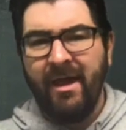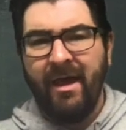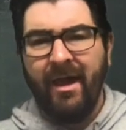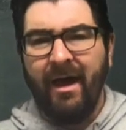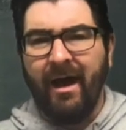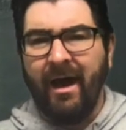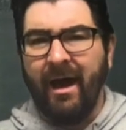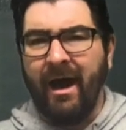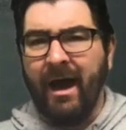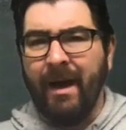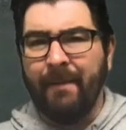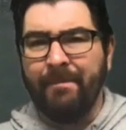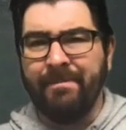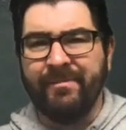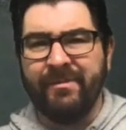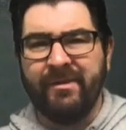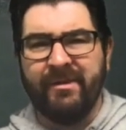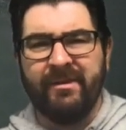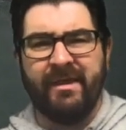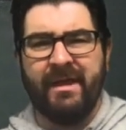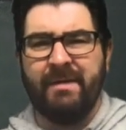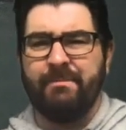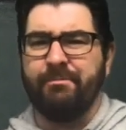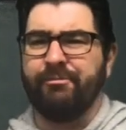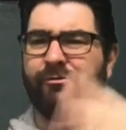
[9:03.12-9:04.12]

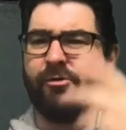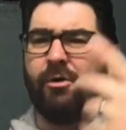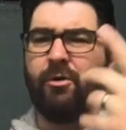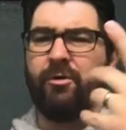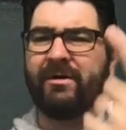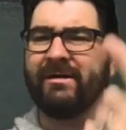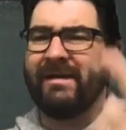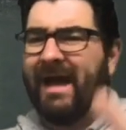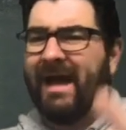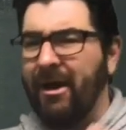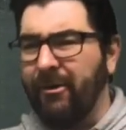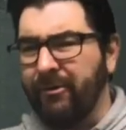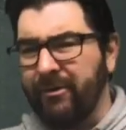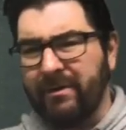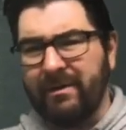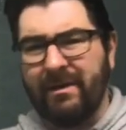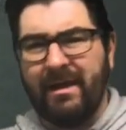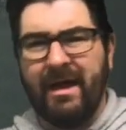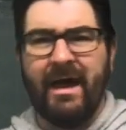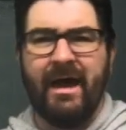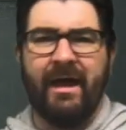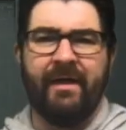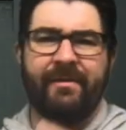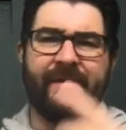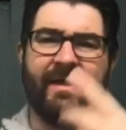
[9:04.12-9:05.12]
They broke down a
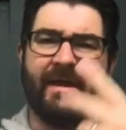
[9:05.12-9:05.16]
lot.